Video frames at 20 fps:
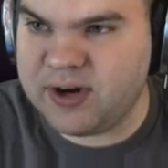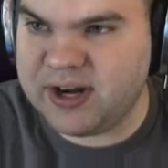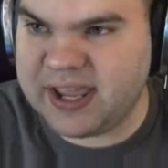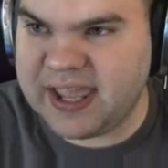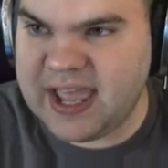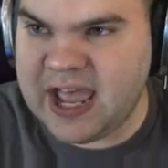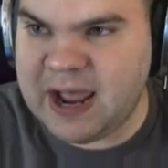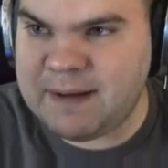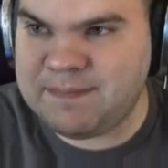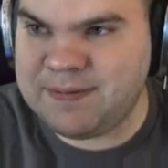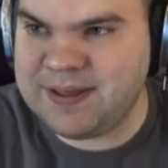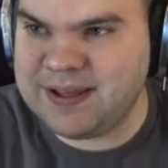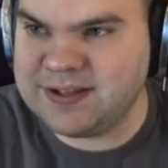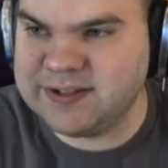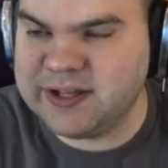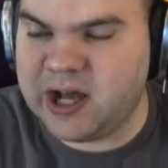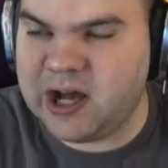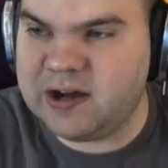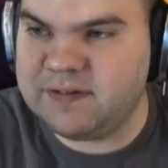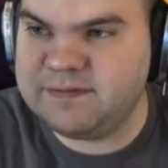cap things
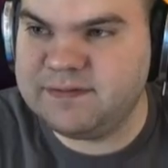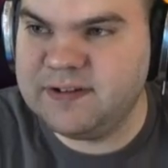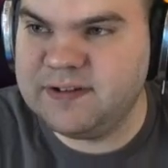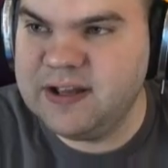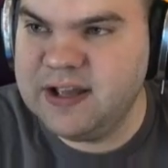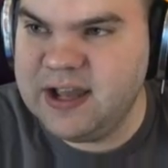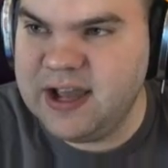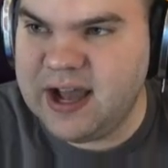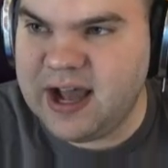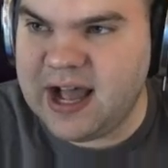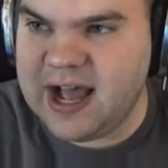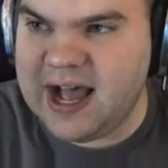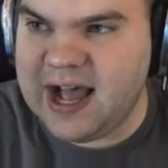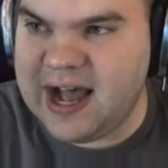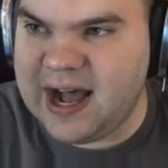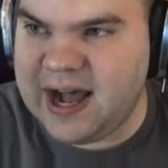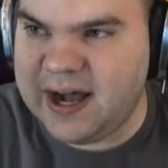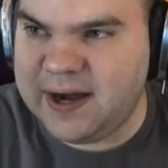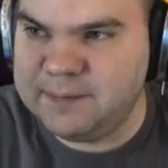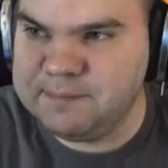off.
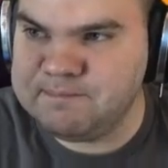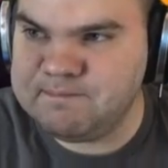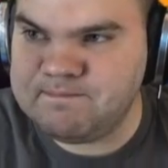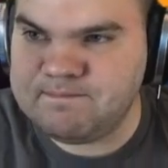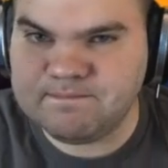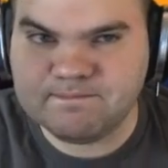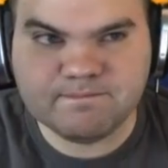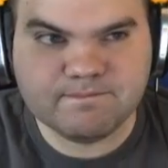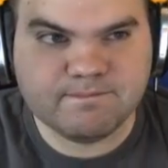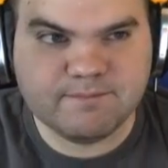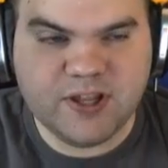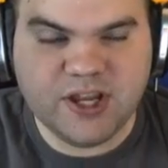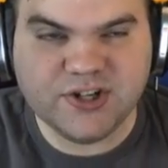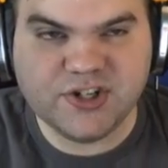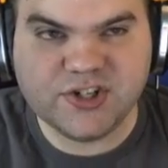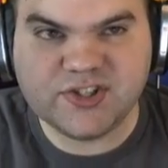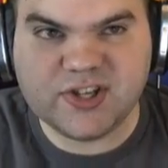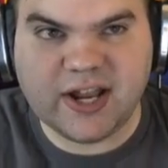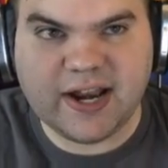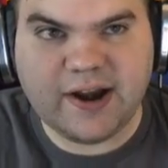
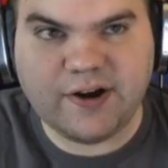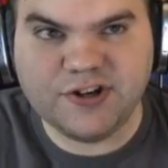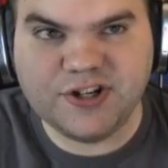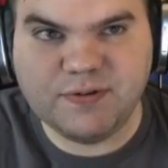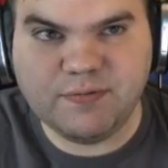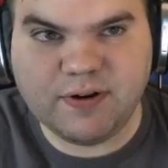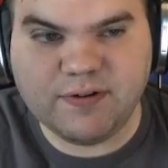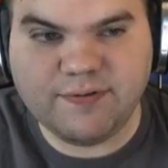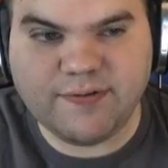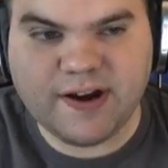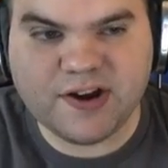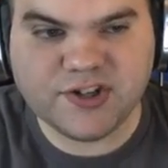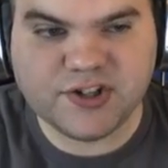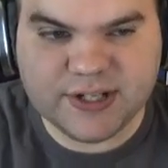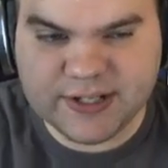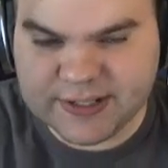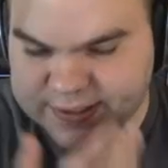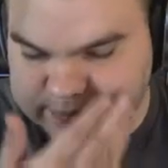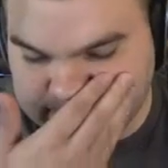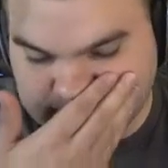Just on energy
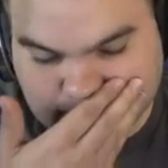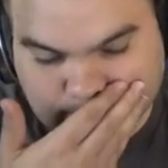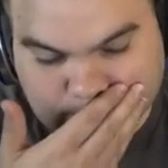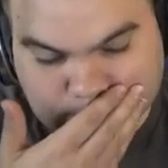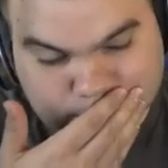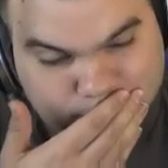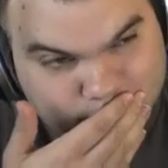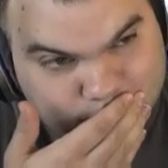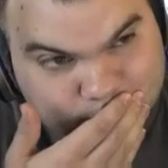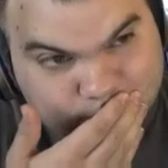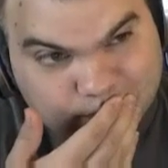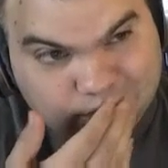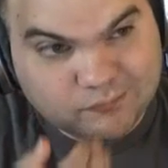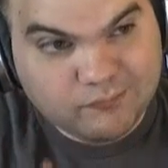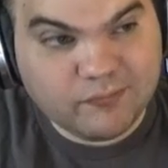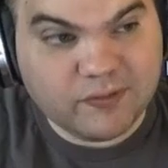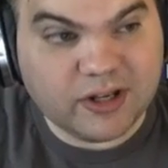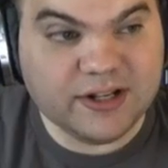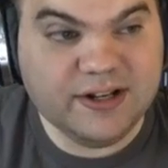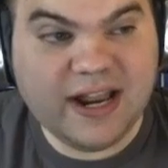refreshes.
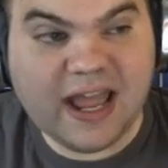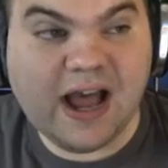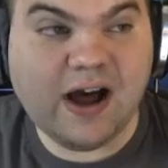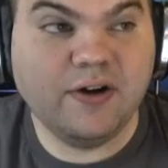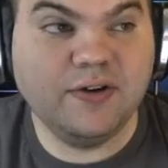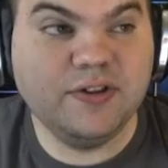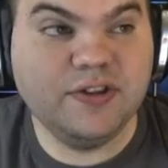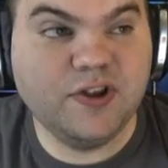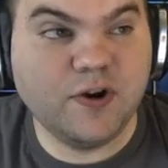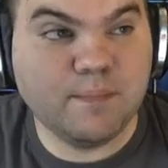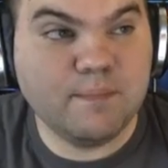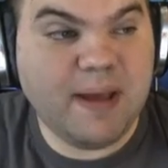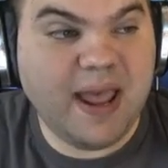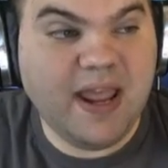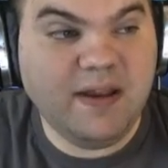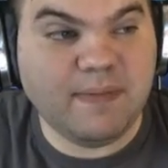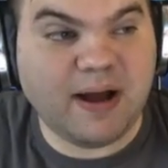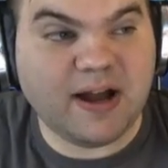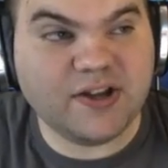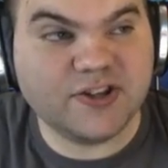Now, your
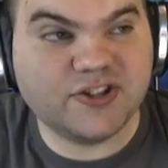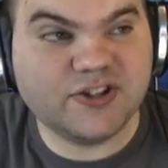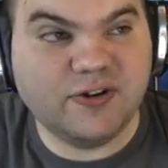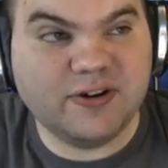main milestone